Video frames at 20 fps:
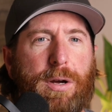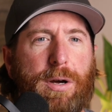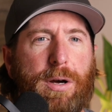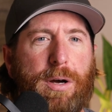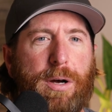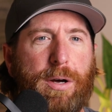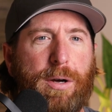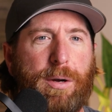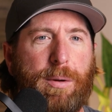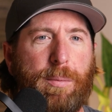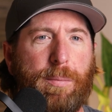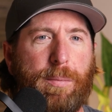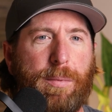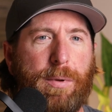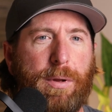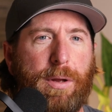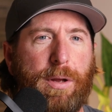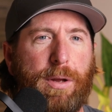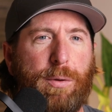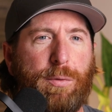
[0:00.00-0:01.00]

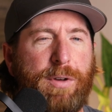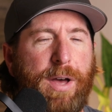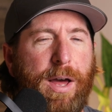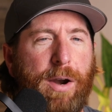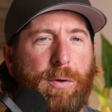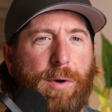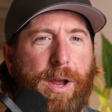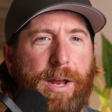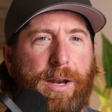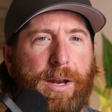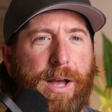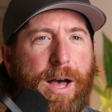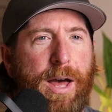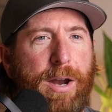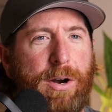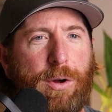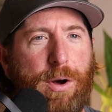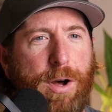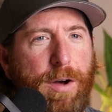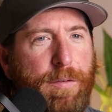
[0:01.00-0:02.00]
It's kind of raining on
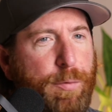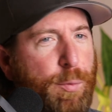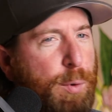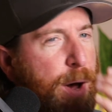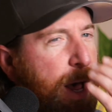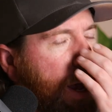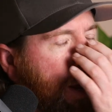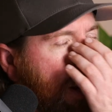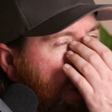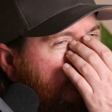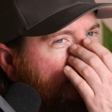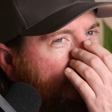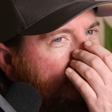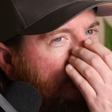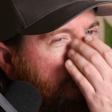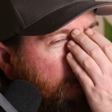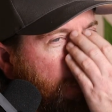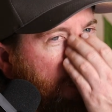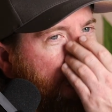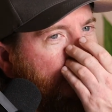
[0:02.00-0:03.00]
and off, wet. I was
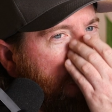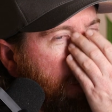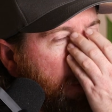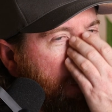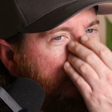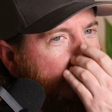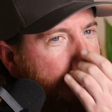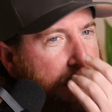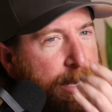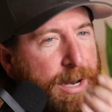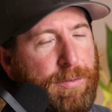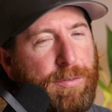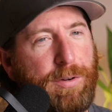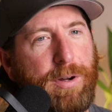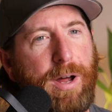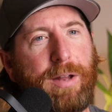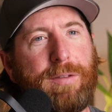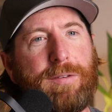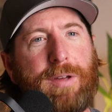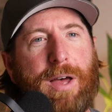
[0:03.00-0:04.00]
there solo, and I didn't have a
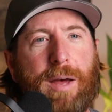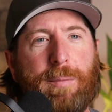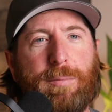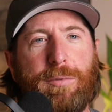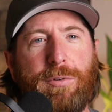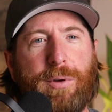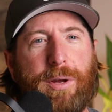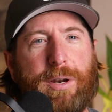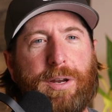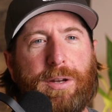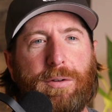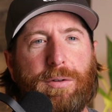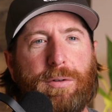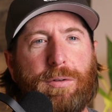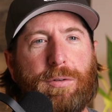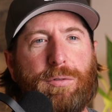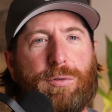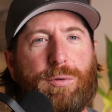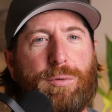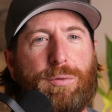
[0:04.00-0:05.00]
lot of time, so I didn't
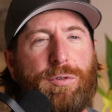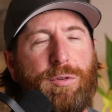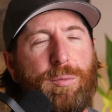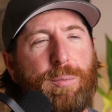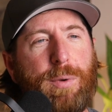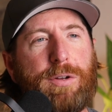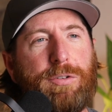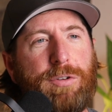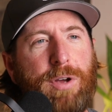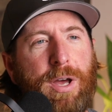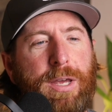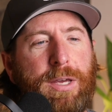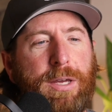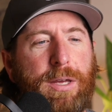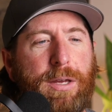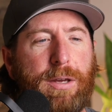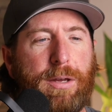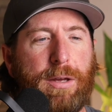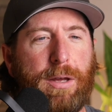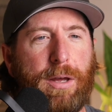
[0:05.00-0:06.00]
do too much
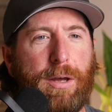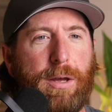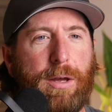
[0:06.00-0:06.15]
hiking.